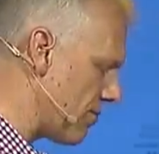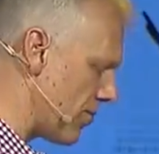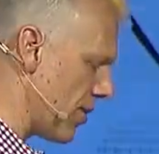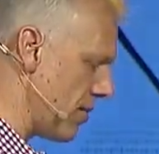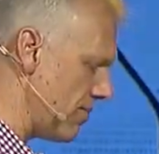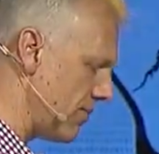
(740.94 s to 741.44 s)

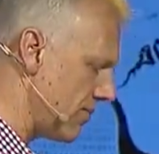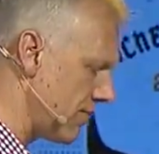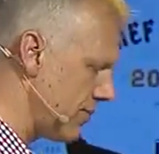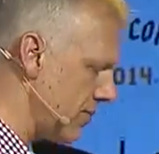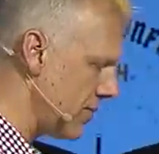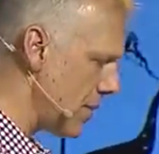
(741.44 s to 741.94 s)
from.
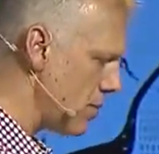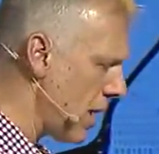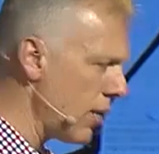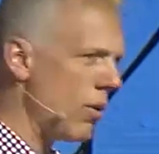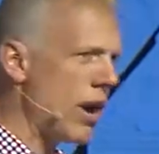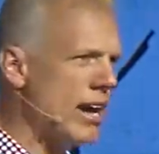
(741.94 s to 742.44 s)
And by
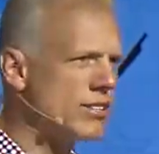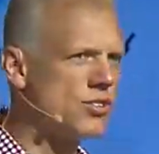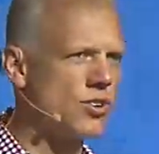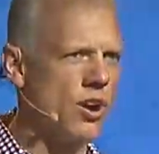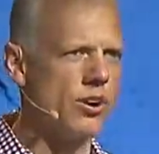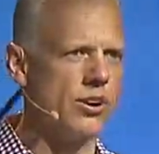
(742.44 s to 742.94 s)
the way, I
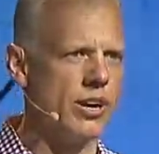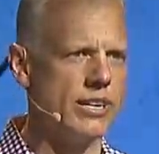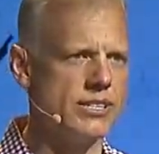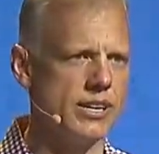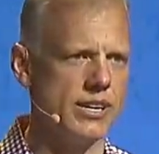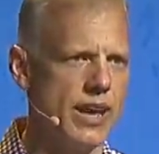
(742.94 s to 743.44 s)
started in
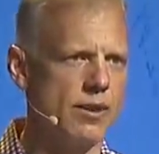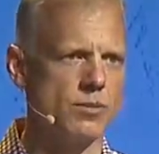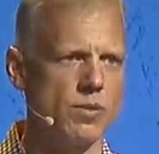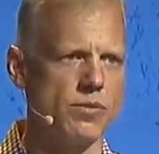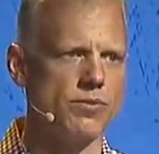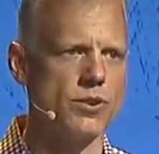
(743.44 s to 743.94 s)
IT, that was
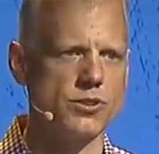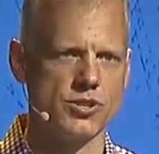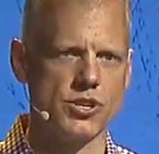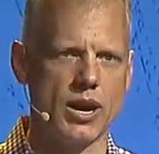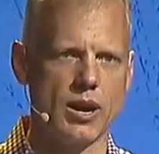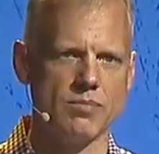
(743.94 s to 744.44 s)
my first
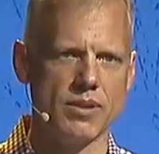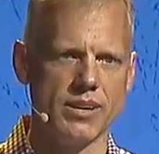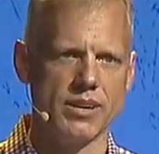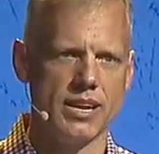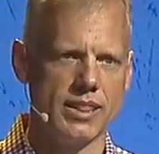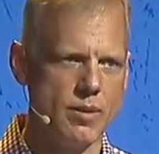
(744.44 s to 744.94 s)
job.
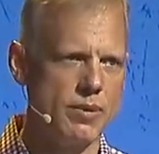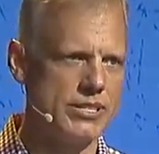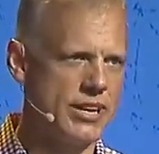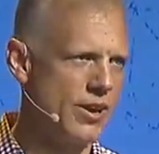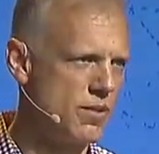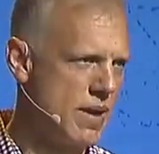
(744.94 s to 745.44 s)
And let me
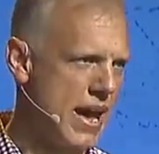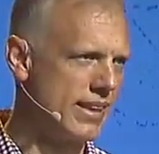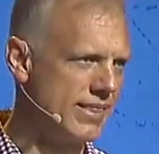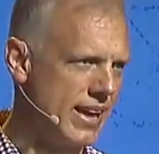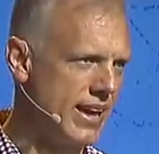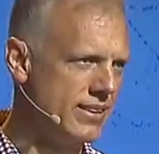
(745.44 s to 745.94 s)
tell you, back
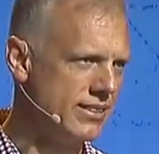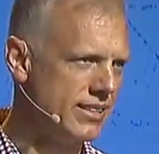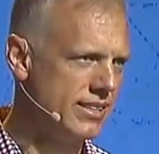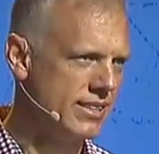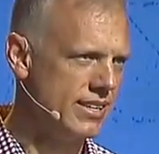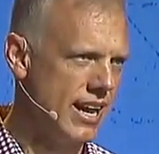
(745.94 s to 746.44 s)
then,
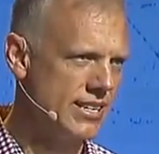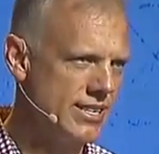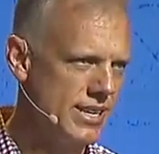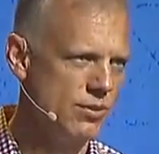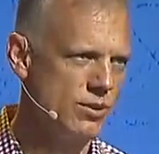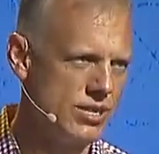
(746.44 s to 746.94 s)

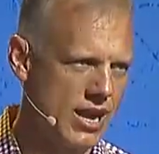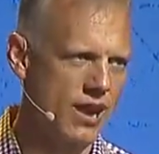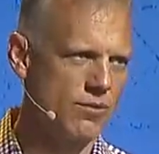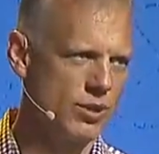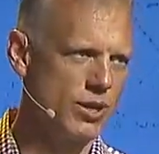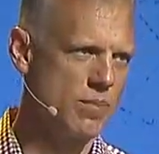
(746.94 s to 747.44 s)
IT was
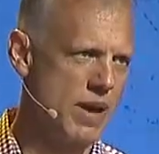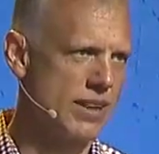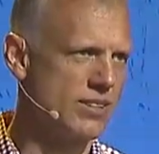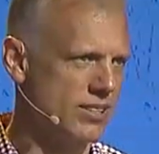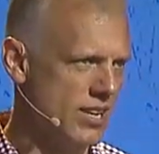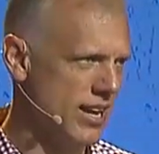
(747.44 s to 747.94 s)
not really
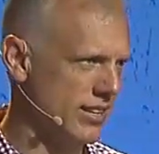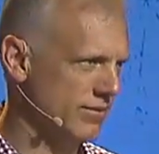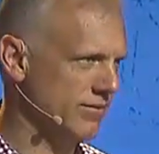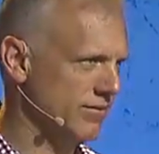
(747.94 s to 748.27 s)
about delight.